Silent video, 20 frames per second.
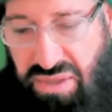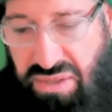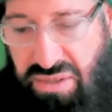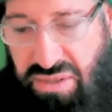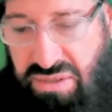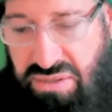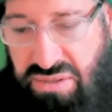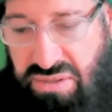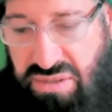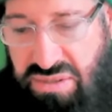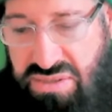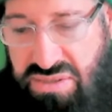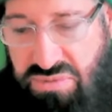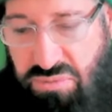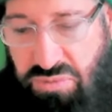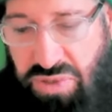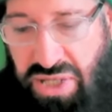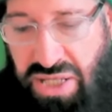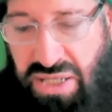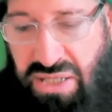in this
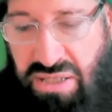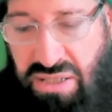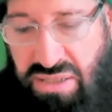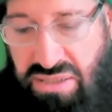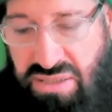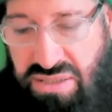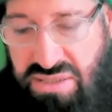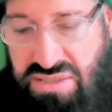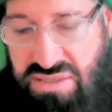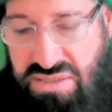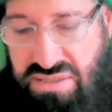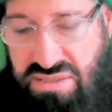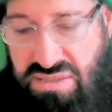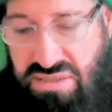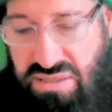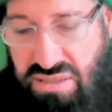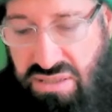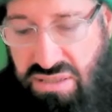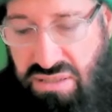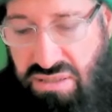way, in this
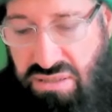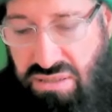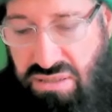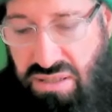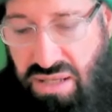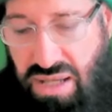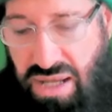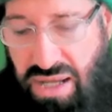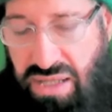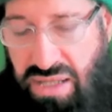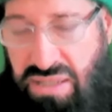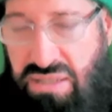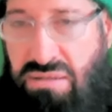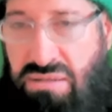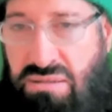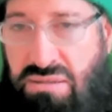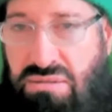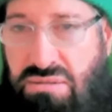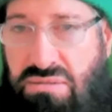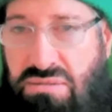
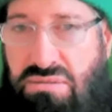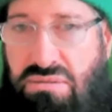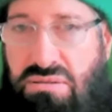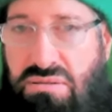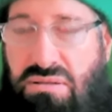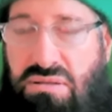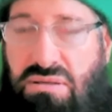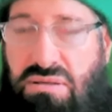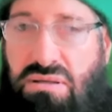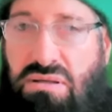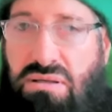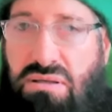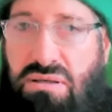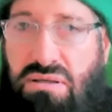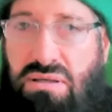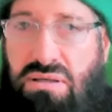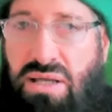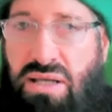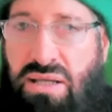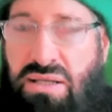higher
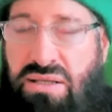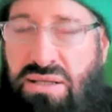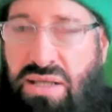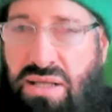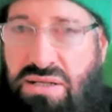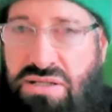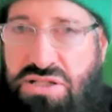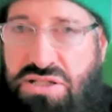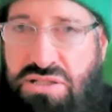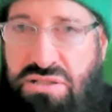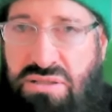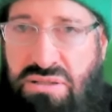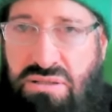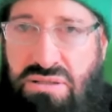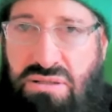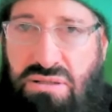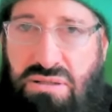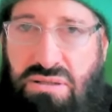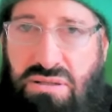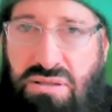intention,
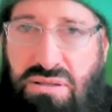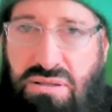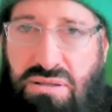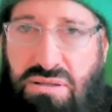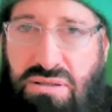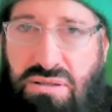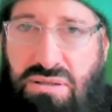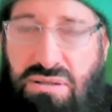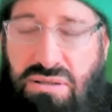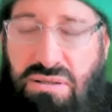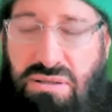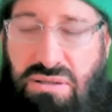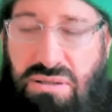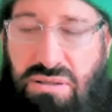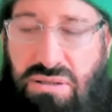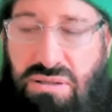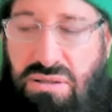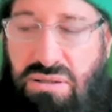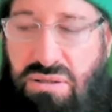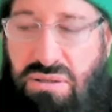
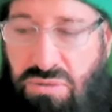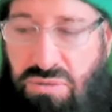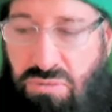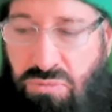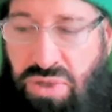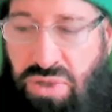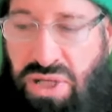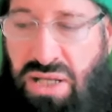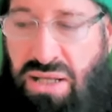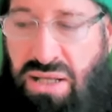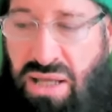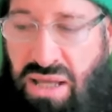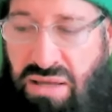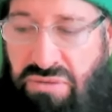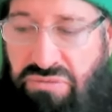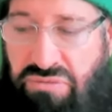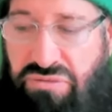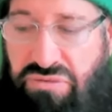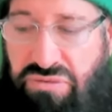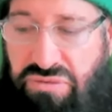will
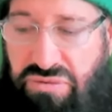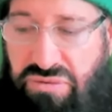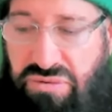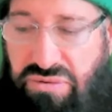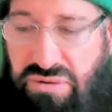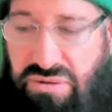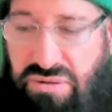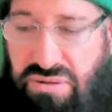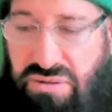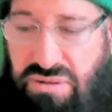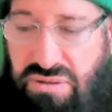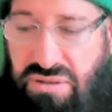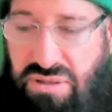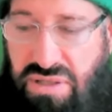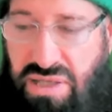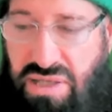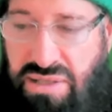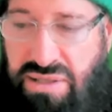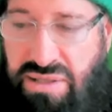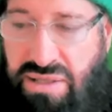have
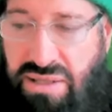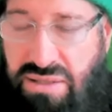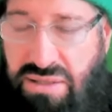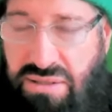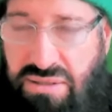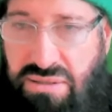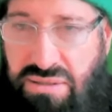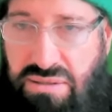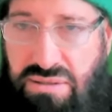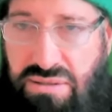a ticket